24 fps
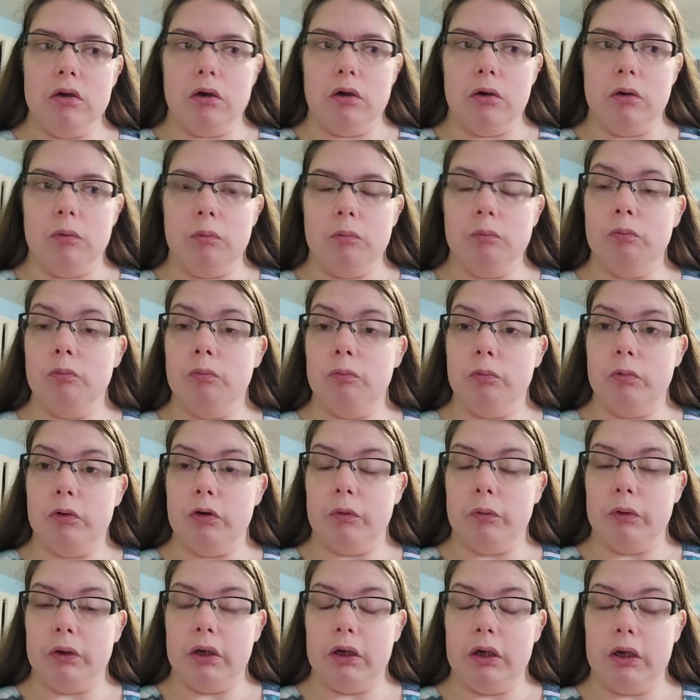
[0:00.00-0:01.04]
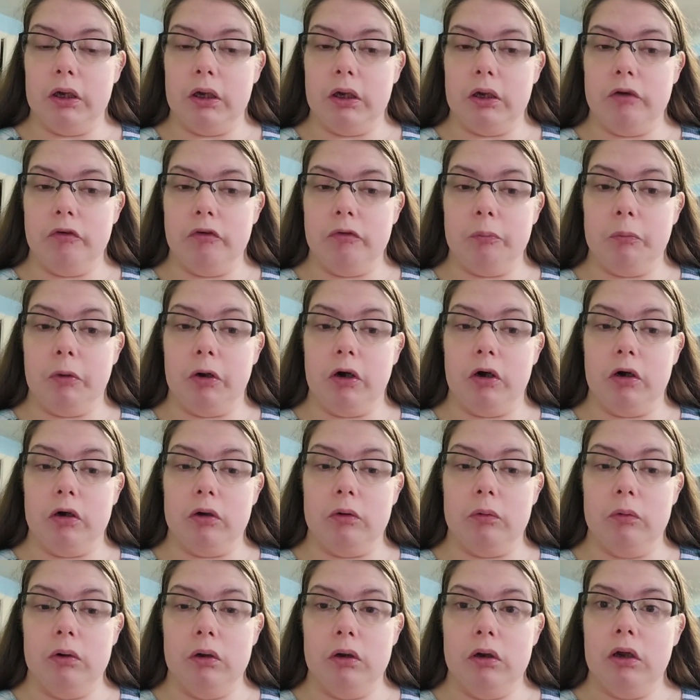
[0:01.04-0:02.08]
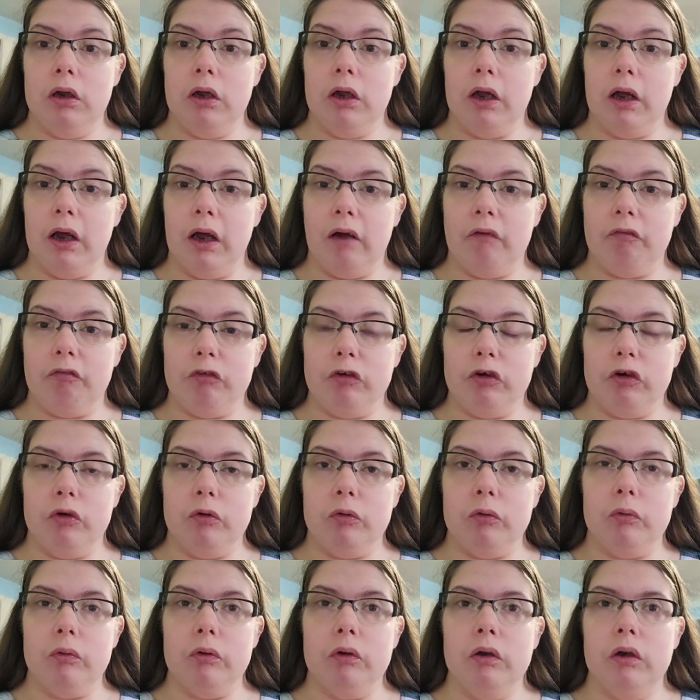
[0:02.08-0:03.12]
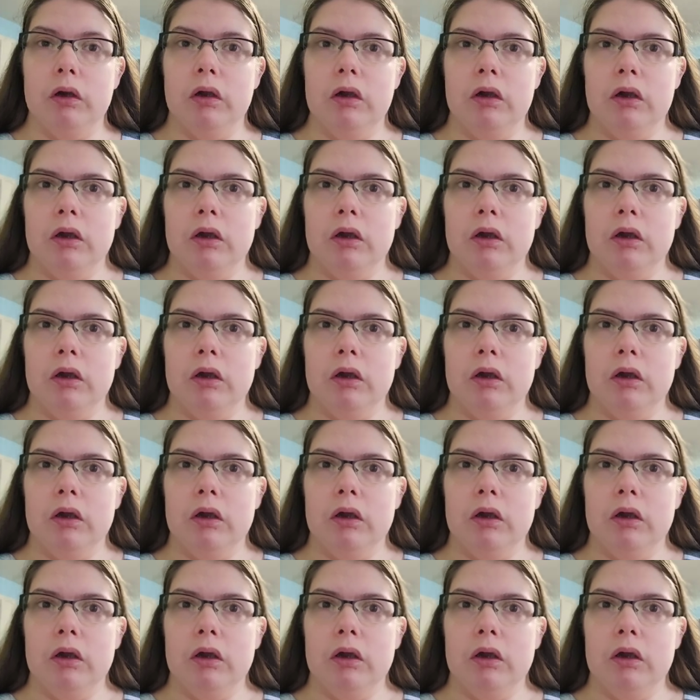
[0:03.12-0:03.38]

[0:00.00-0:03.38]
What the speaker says: So we're doing it again tomorrow afternoon.